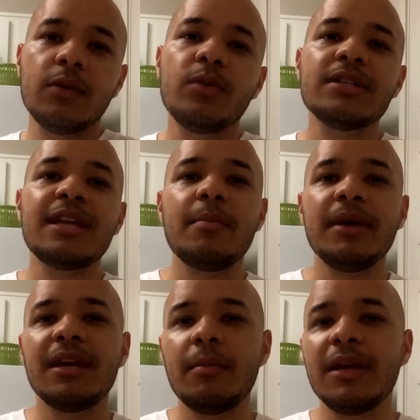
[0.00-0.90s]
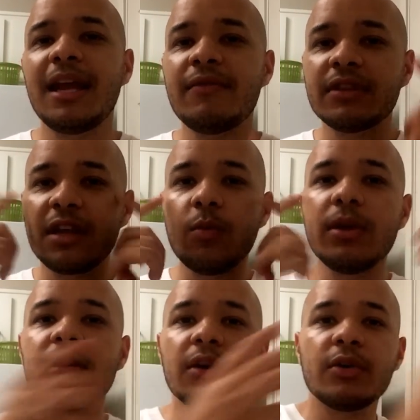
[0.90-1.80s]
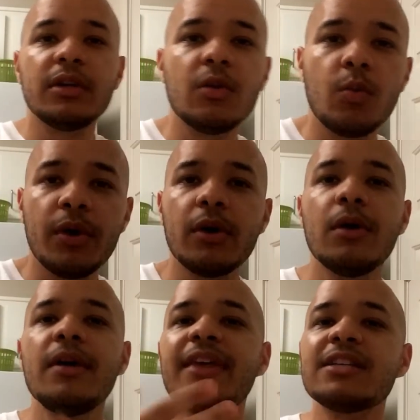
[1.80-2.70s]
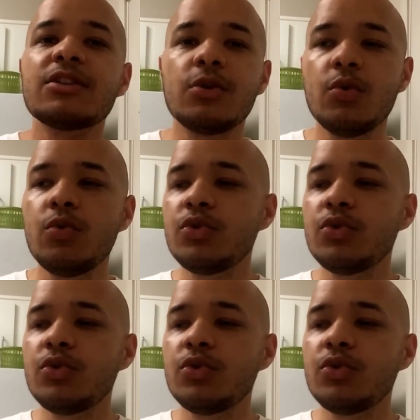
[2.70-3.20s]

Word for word: What does that mean? I mean, everything we learn in the world, that's cool.